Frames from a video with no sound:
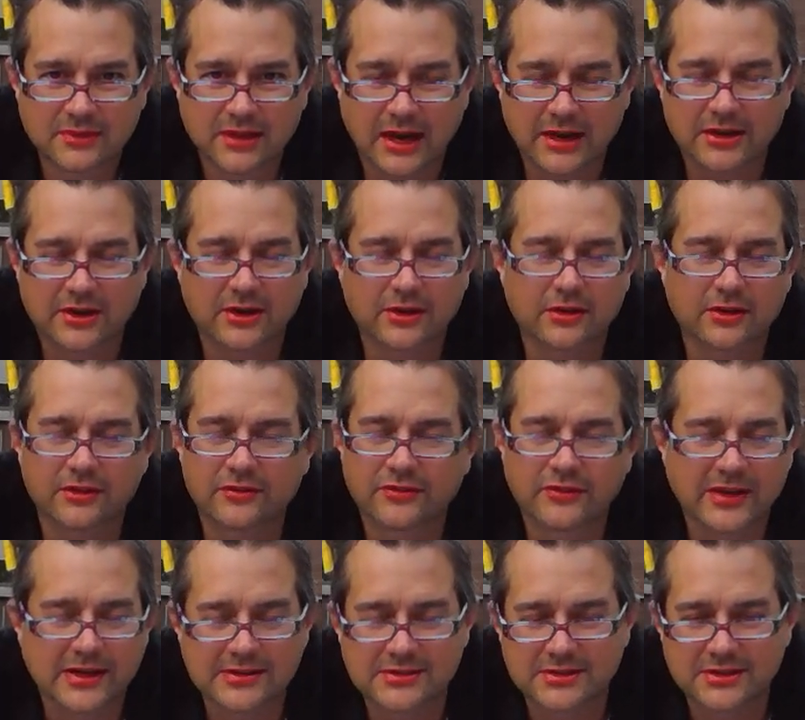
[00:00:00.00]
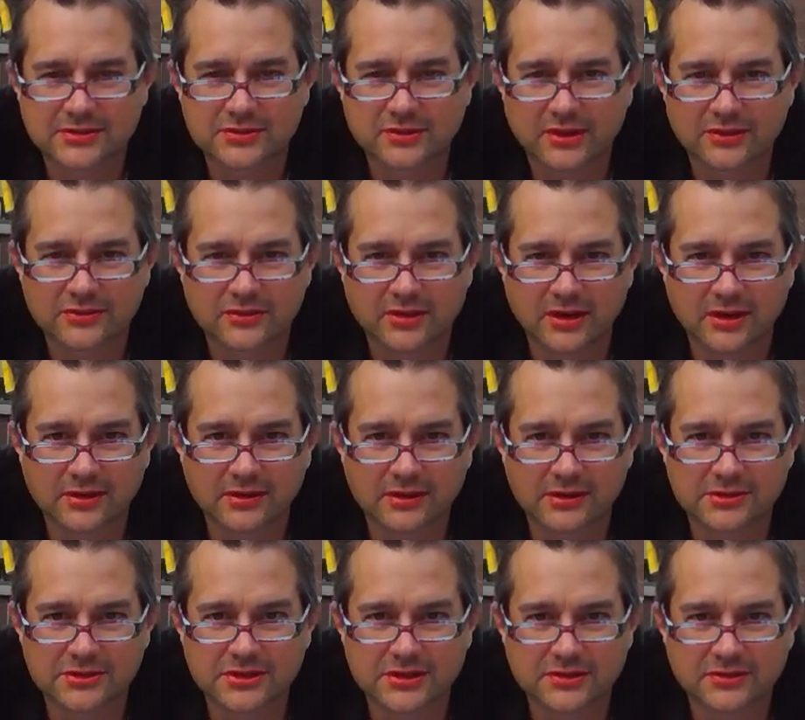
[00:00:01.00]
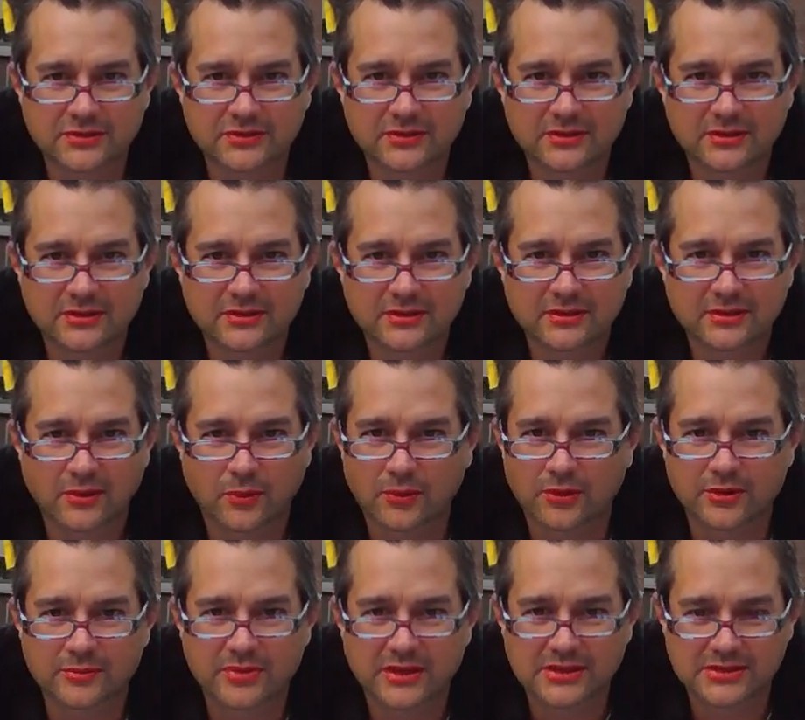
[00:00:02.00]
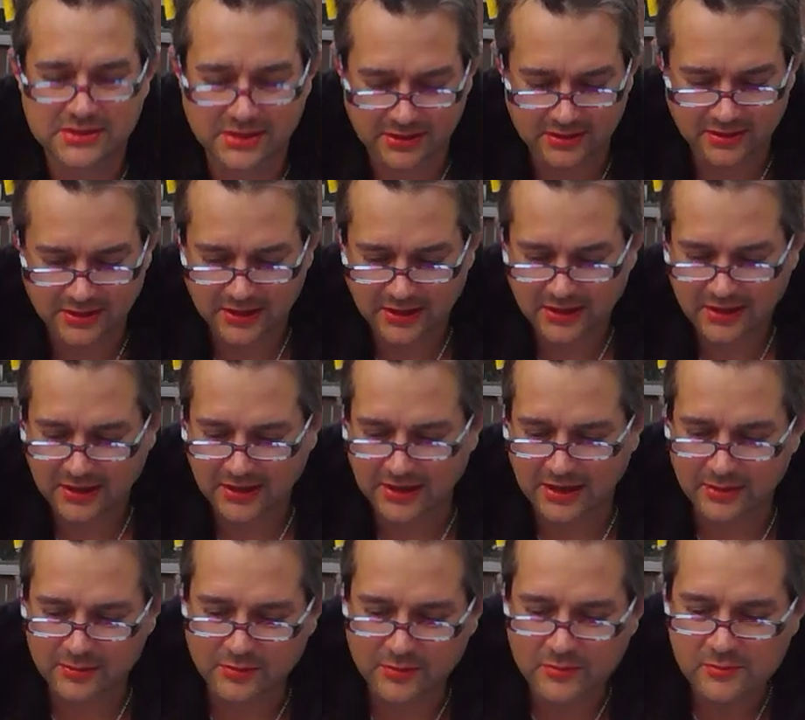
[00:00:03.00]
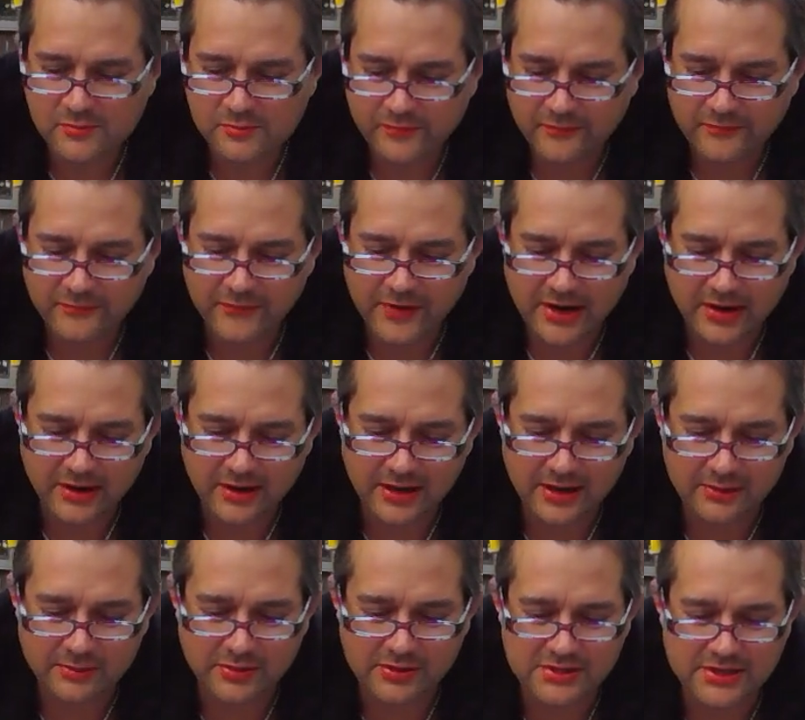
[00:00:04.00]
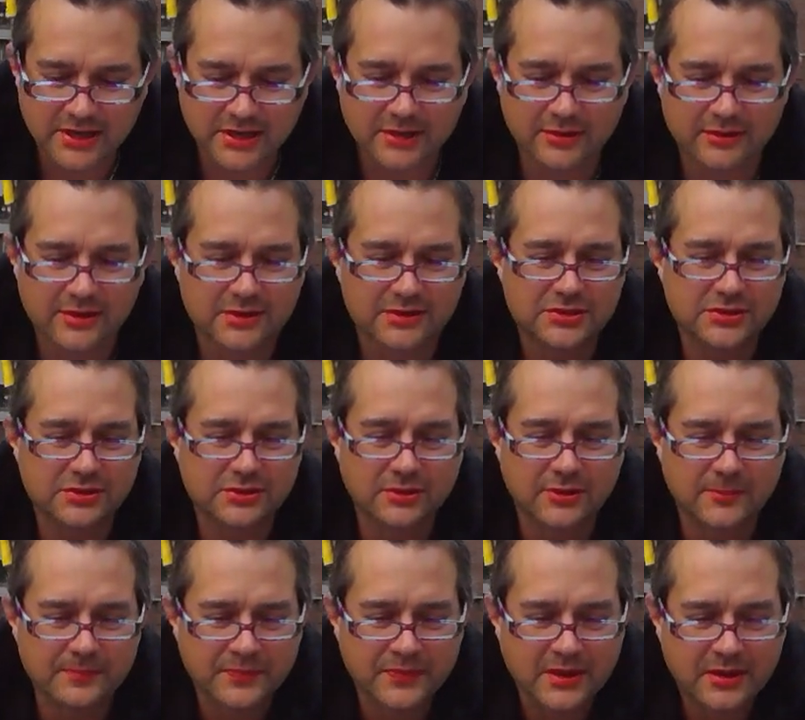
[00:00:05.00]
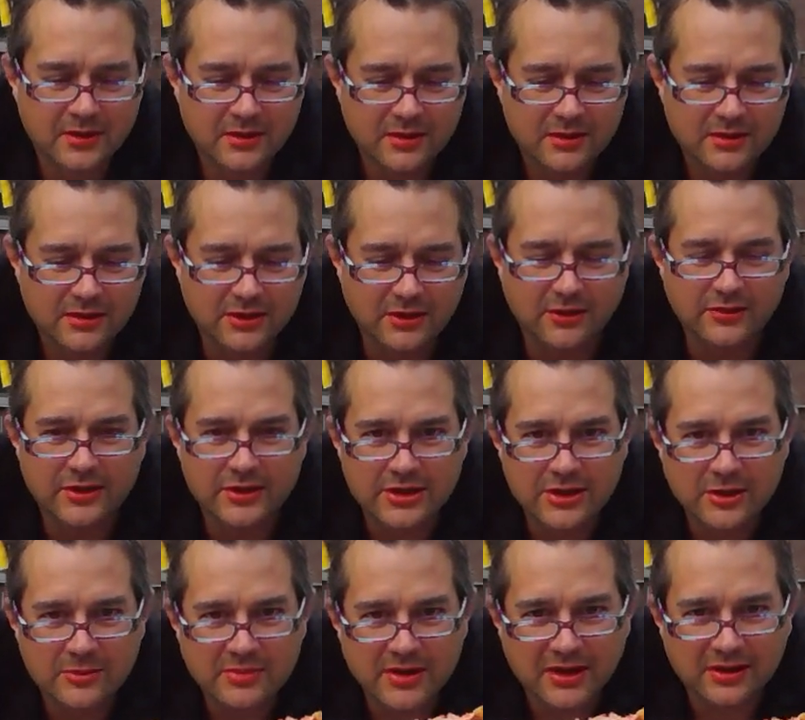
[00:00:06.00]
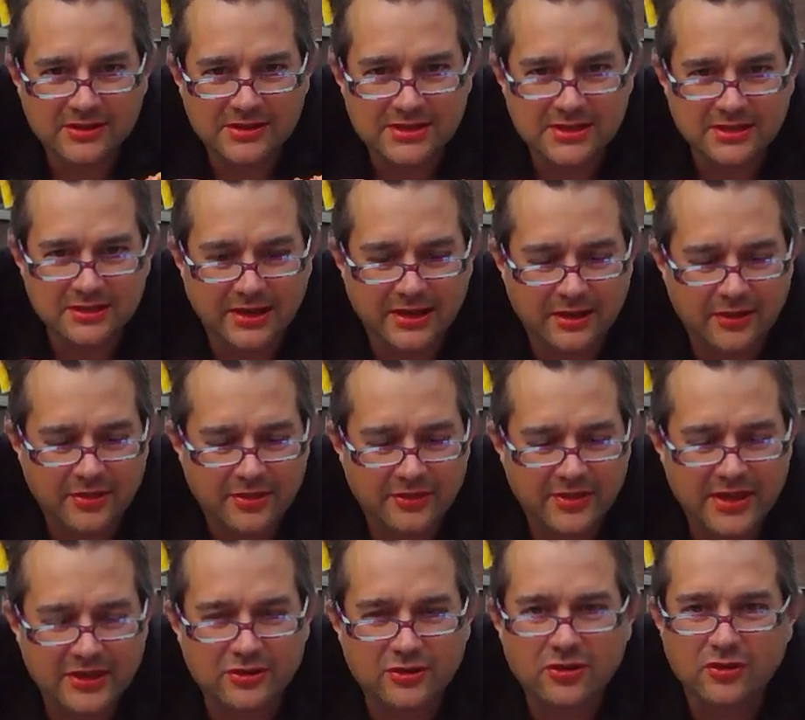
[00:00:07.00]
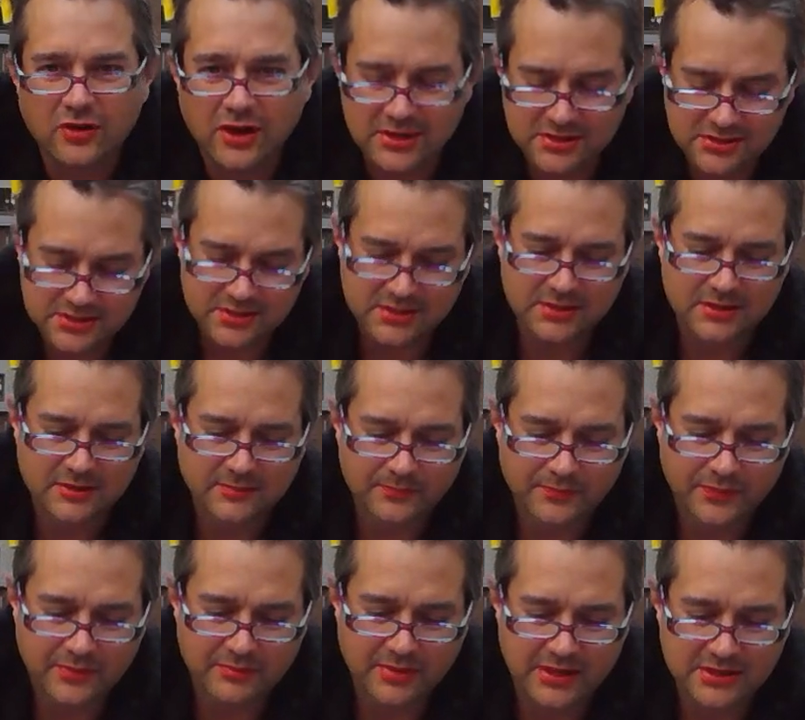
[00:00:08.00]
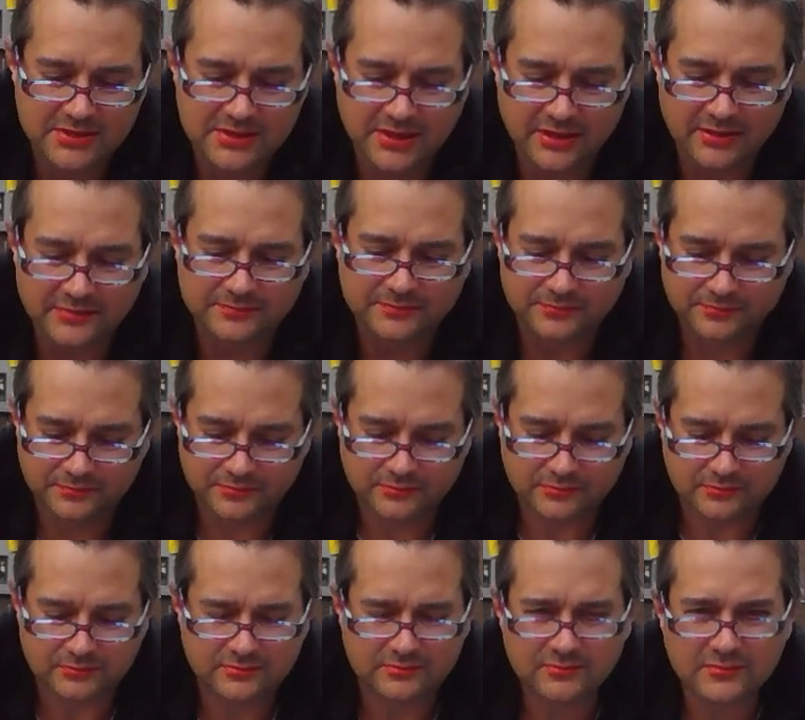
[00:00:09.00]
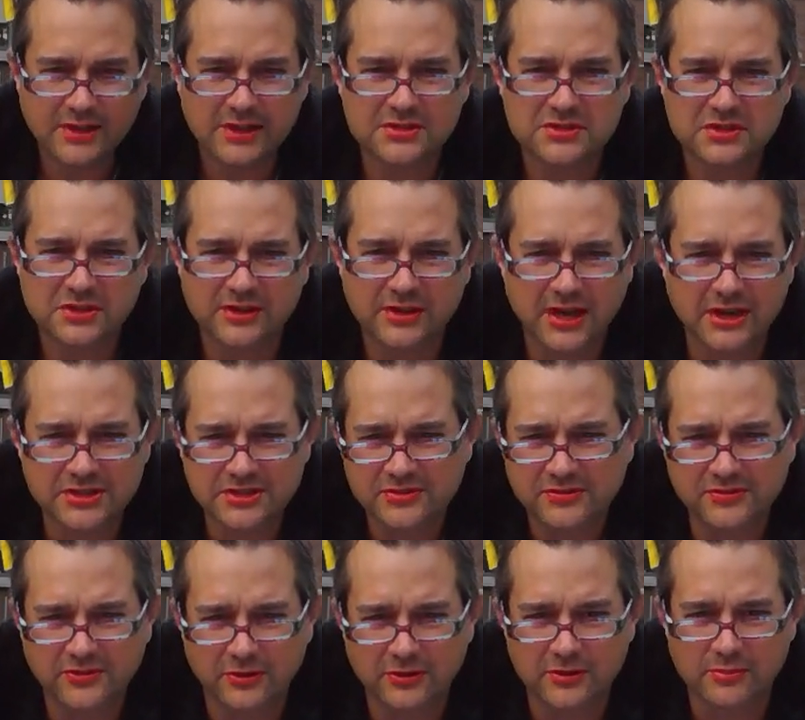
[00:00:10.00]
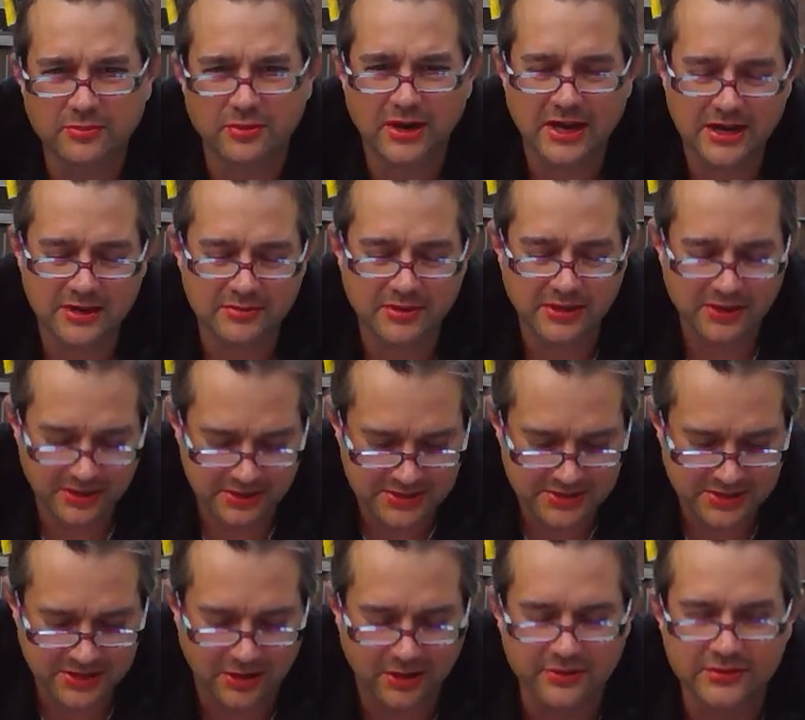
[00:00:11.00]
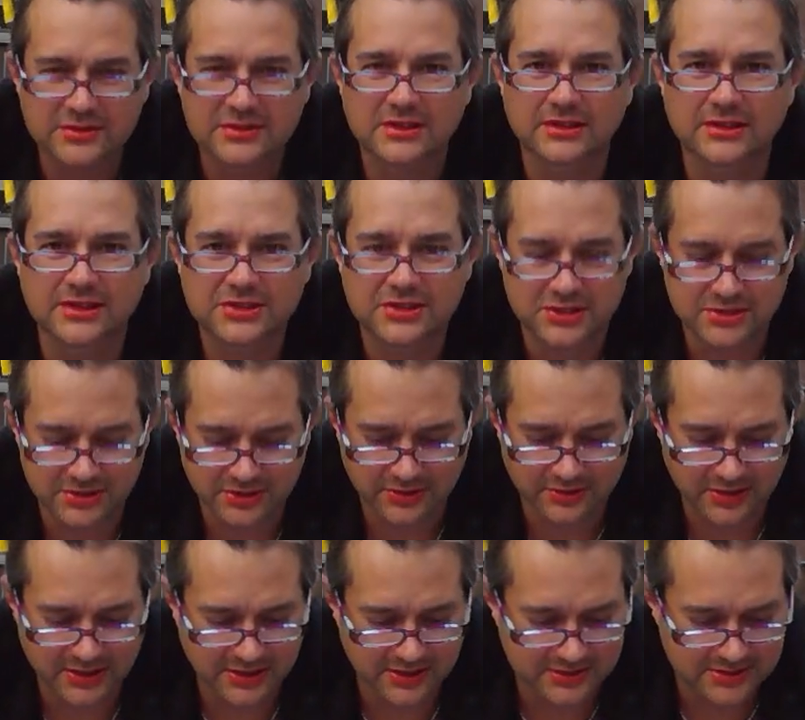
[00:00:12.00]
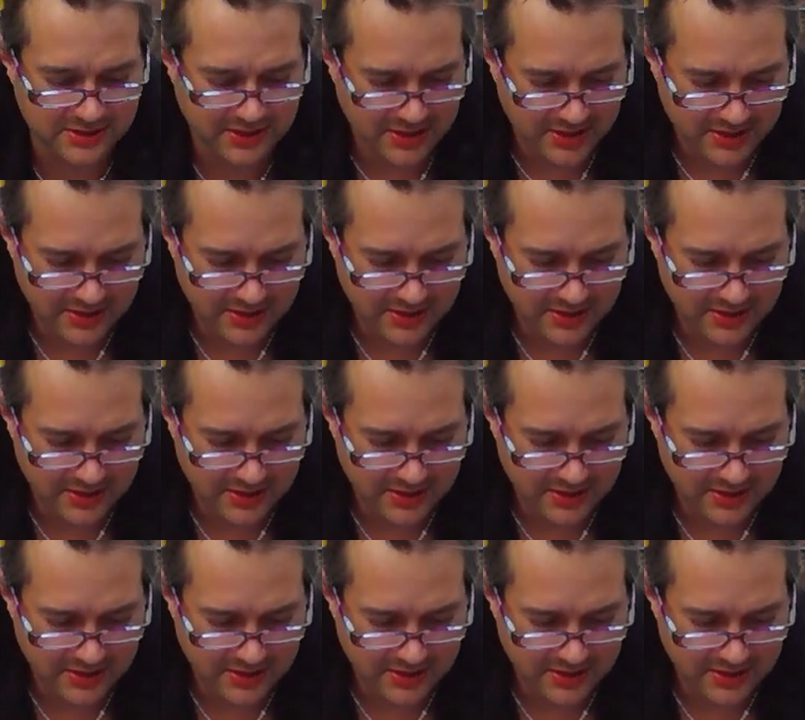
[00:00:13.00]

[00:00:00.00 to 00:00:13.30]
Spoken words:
I could go to the fanciest restaurant and just order pizza, and I'm very particular to, the Neapolitan, like, thin crust pizza. So you're not just full of bread, but you just get all those delicious ingredients.